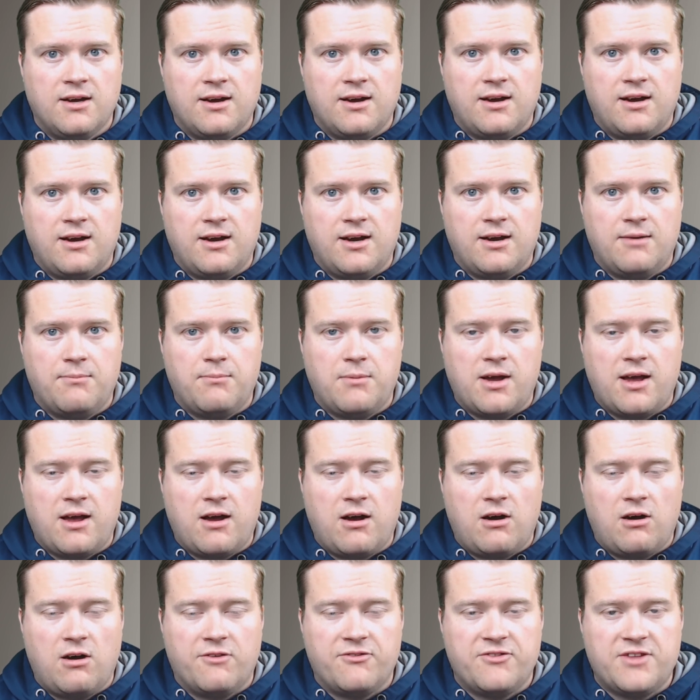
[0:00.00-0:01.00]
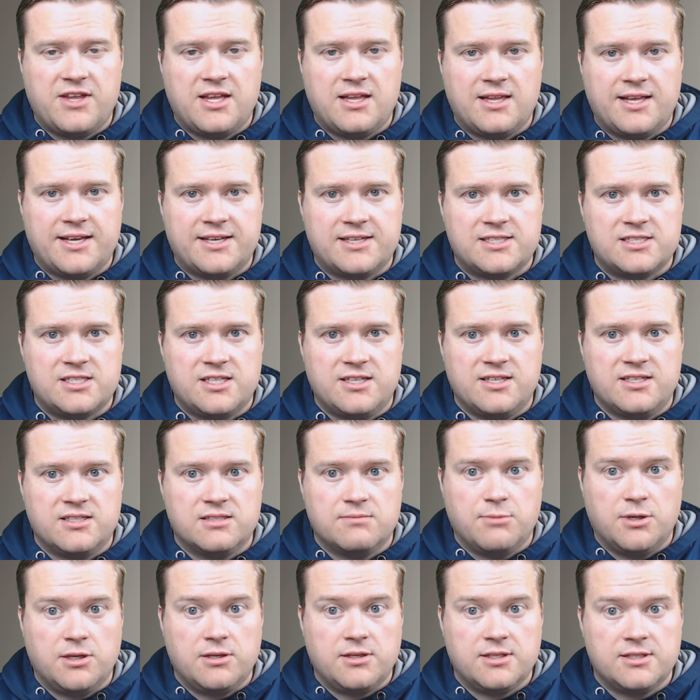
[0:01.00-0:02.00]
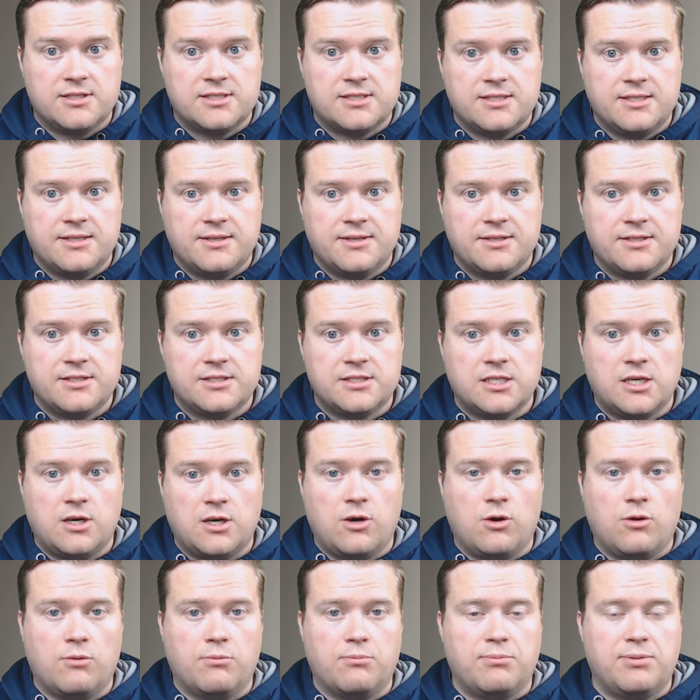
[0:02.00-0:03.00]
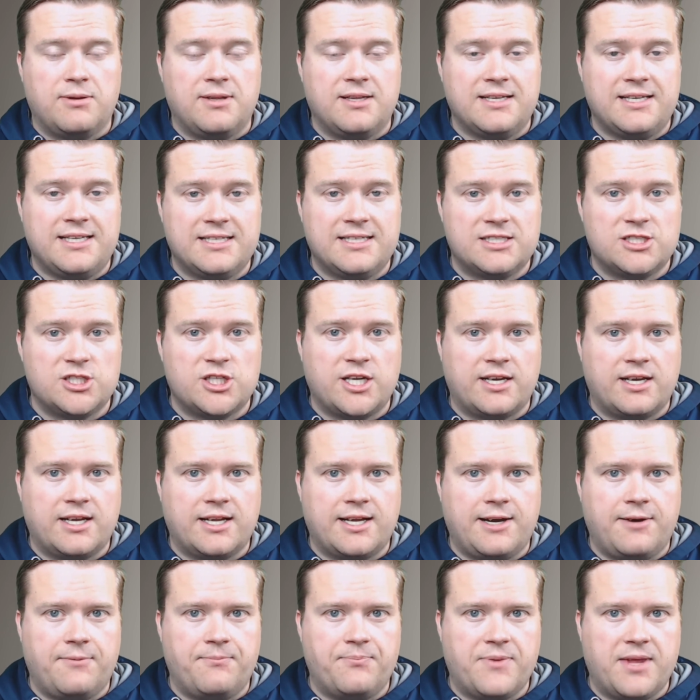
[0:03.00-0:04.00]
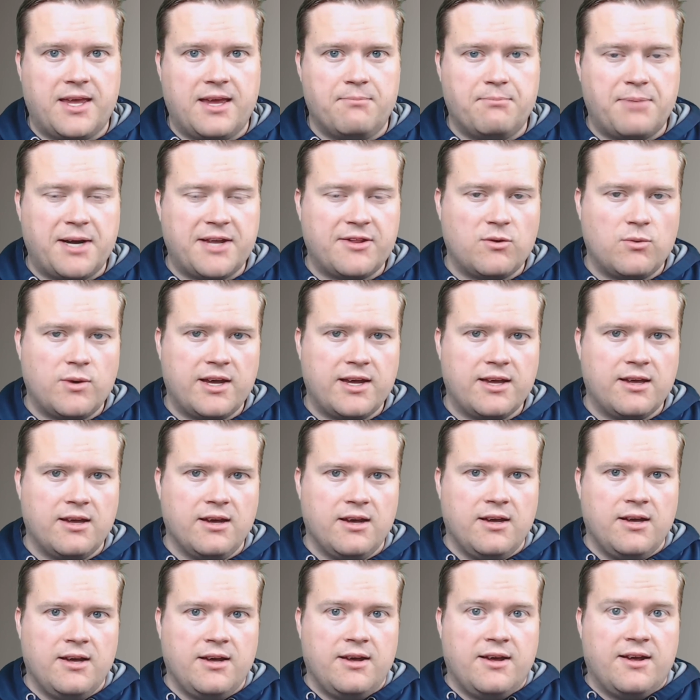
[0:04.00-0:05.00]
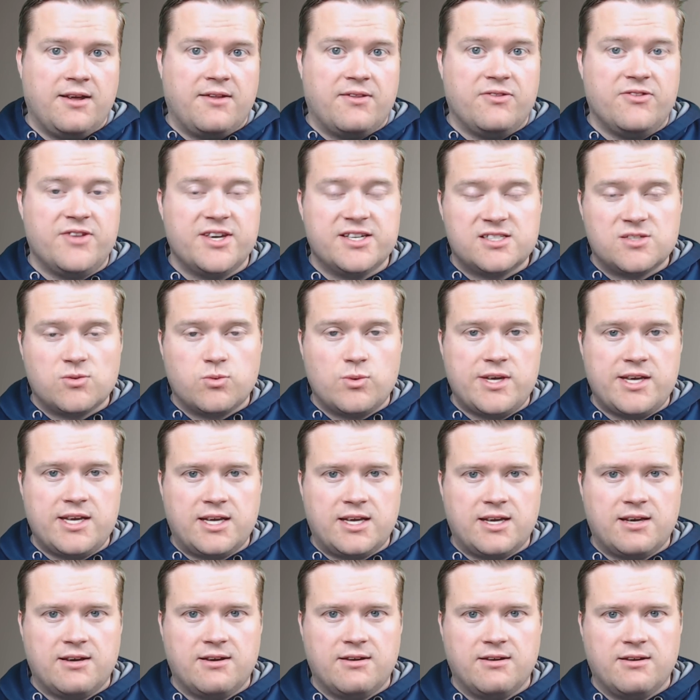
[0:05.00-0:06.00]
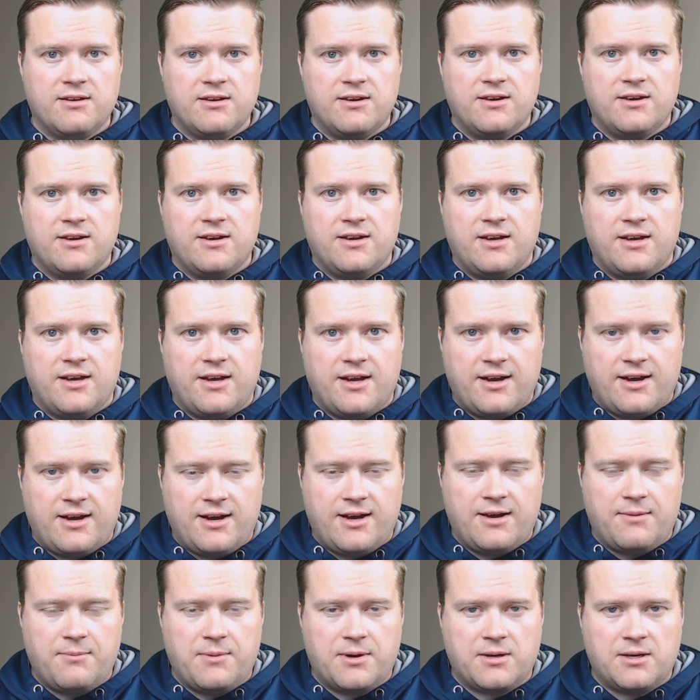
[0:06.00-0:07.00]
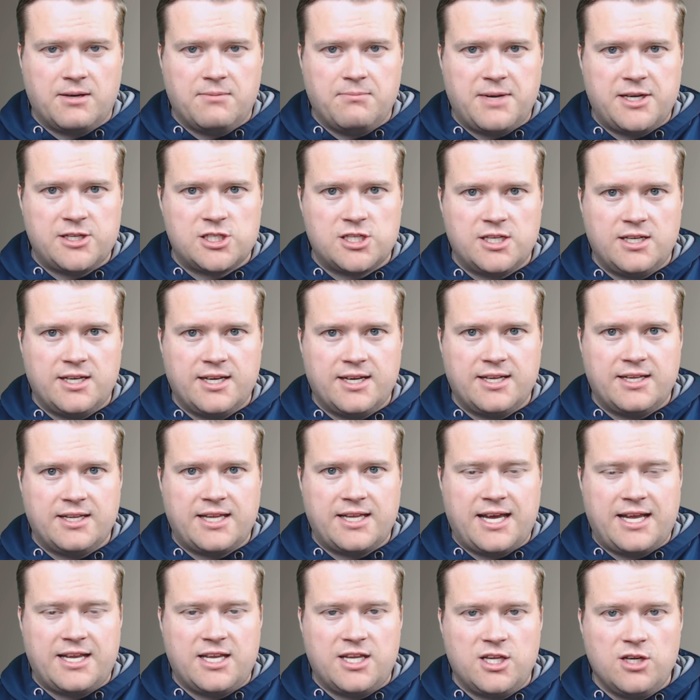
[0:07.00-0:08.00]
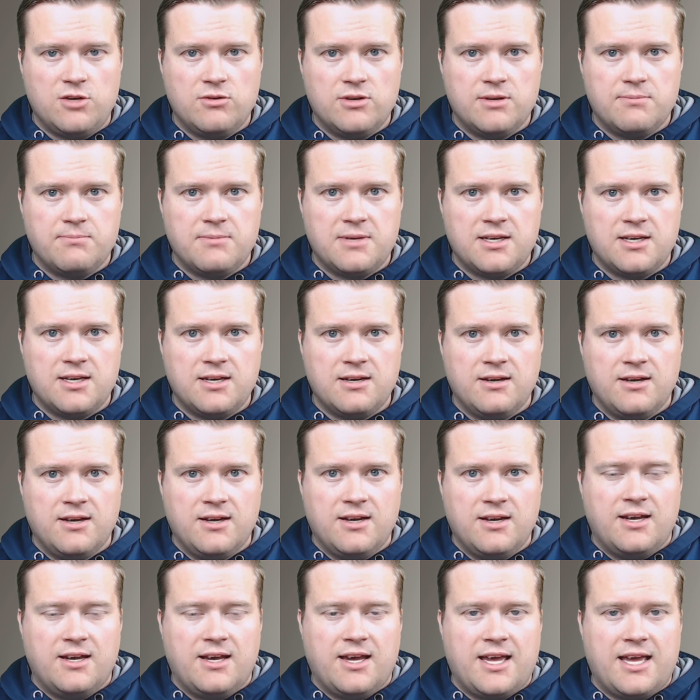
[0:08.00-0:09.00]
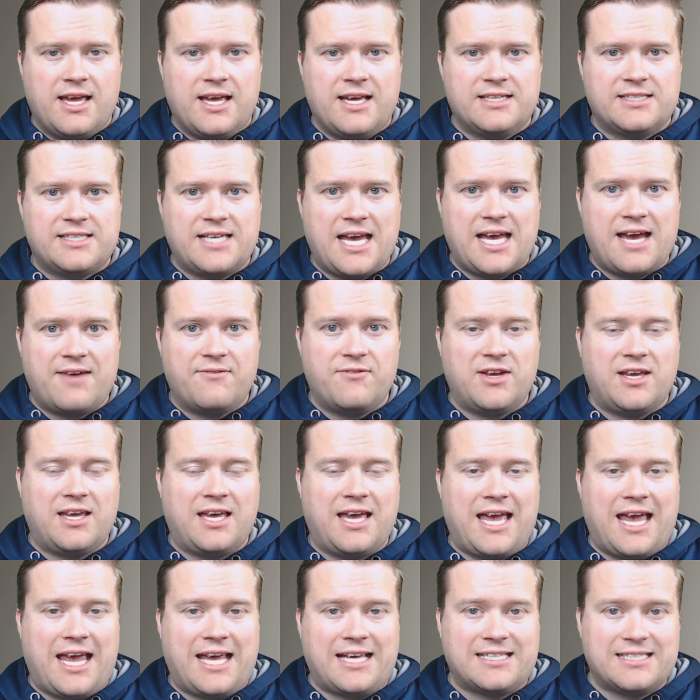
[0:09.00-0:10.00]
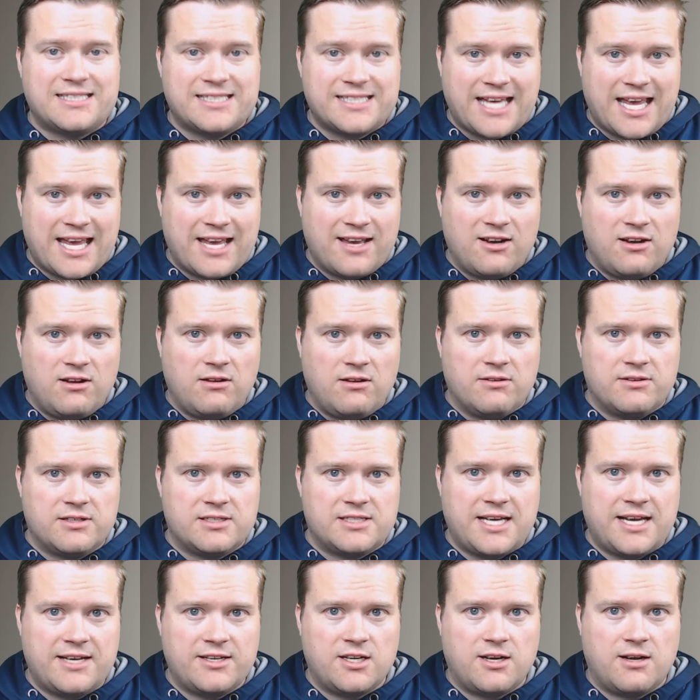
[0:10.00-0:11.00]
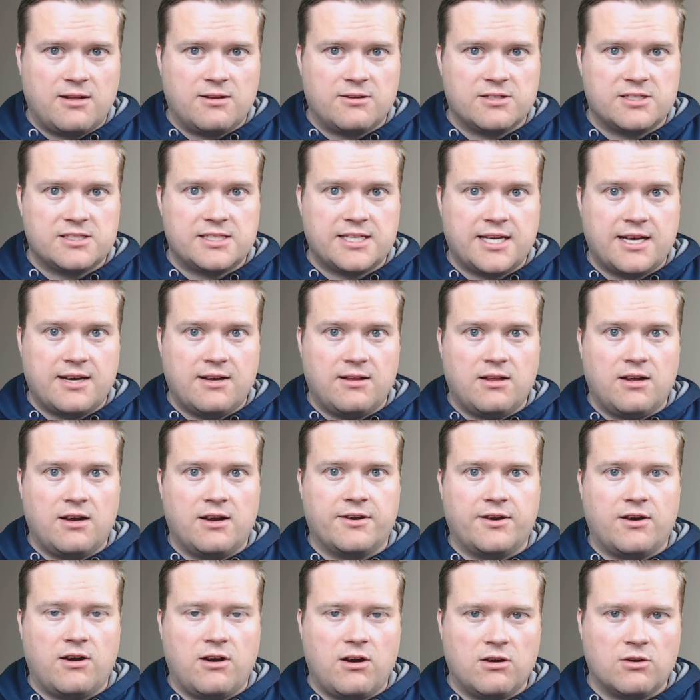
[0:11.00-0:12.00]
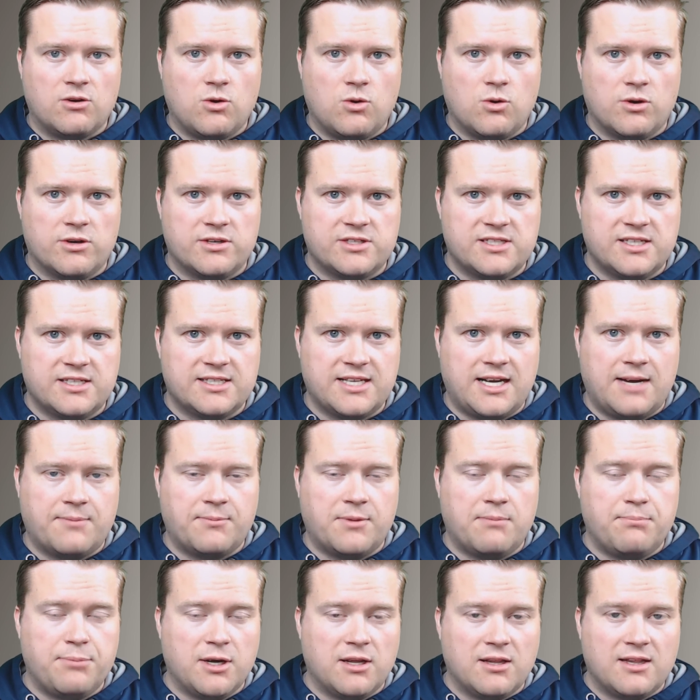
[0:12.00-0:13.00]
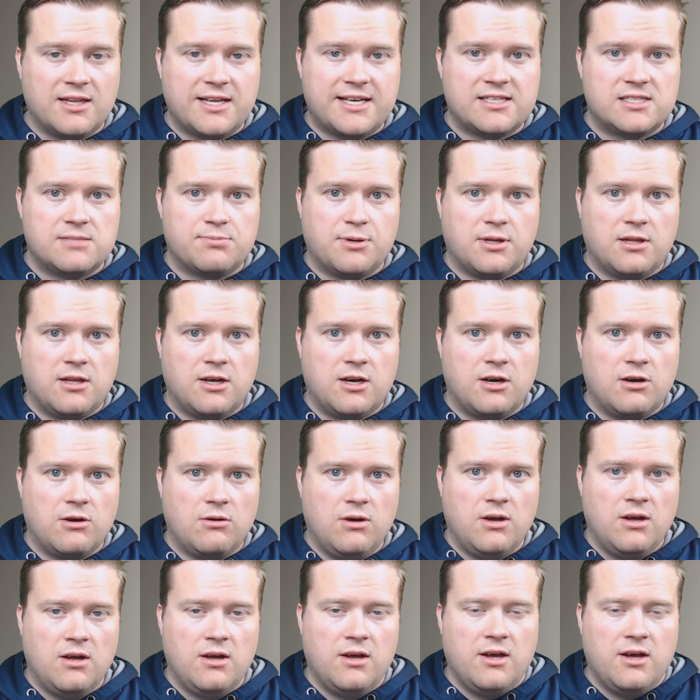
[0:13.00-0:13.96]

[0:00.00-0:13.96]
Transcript: um, all the links to these books. So please check it out. And by the way, this week, um, I'm going to mention it that Udemy is having a sale, $10 sale on all courses. I'm going to put links below.